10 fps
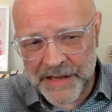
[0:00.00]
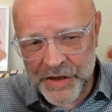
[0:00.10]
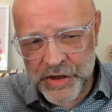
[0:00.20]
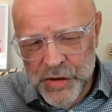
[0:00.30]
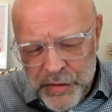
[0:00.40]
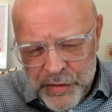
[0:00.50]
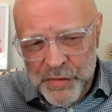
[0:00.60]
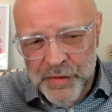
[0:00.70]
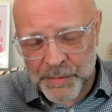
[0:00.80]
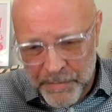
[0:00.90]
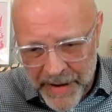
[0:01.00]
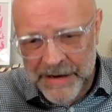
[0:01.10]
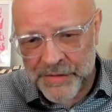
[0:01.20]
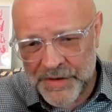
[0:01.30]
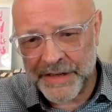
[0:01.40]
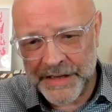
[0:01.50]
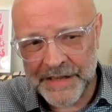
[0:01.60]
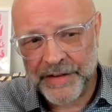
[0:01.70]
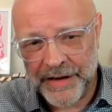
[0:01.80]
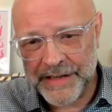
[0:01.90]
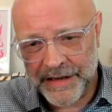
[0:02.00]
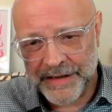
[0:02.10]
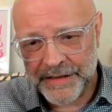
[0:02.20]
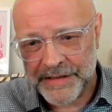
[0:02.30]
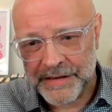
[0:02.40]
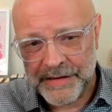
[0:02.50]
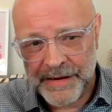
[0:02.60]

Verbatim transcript: huge matrices of ideas,